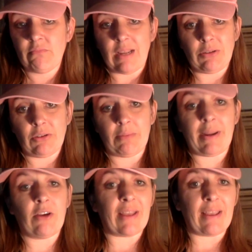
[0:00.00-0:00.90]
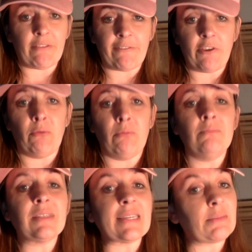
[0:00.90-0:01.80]
I'm doing my own, I have a few
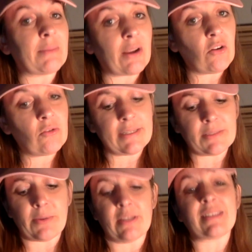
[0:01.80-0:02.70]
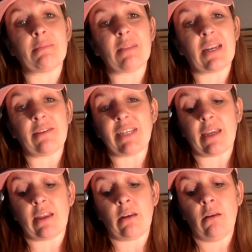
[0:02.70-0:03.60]
sets of my own, as well as some that I've
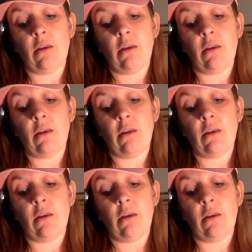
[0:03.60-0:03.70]
taken